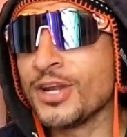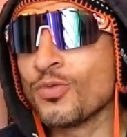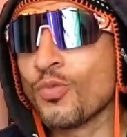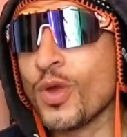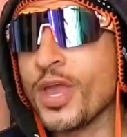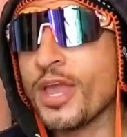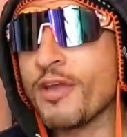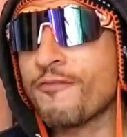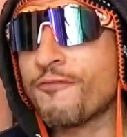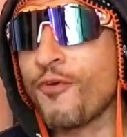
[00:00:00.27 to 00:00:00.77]

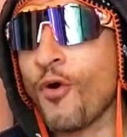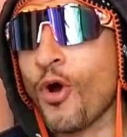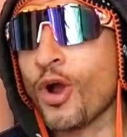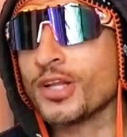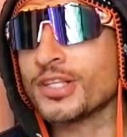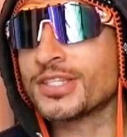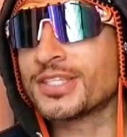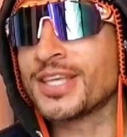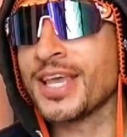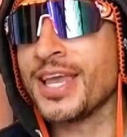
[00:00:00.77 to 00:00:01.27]
week
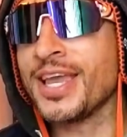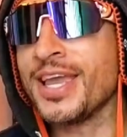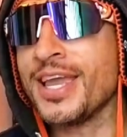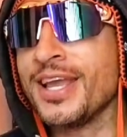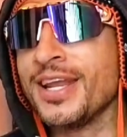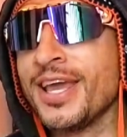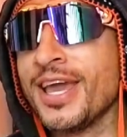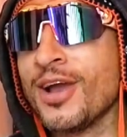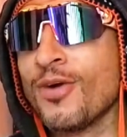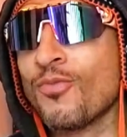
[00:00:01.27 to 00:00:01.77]

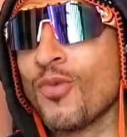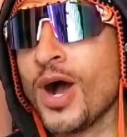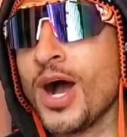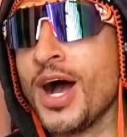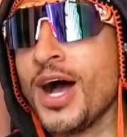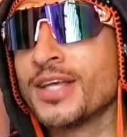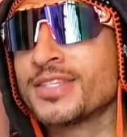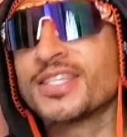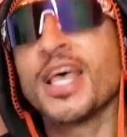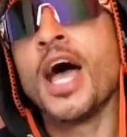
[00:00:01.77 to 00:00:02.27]
14, it
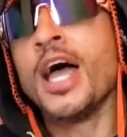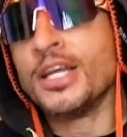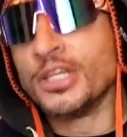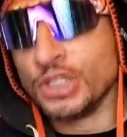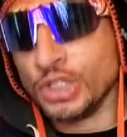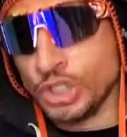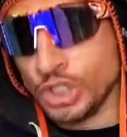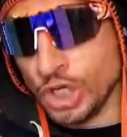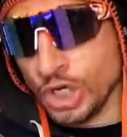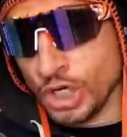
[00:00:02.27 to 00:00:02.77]
was
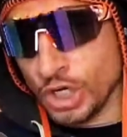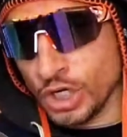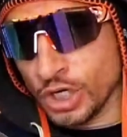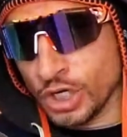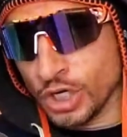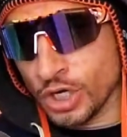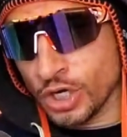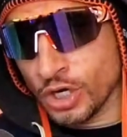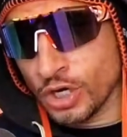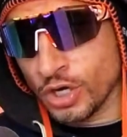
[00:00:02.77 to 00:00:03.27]

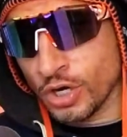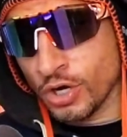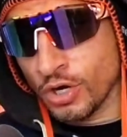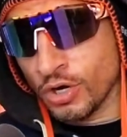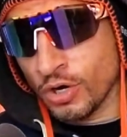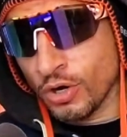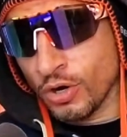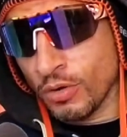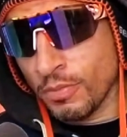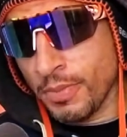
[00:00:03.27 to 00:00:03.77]

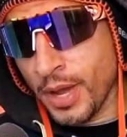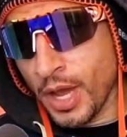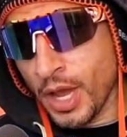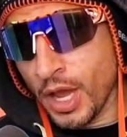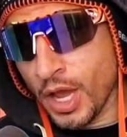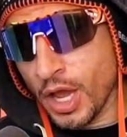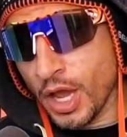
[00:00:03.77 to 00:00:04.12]
Jingle Bells,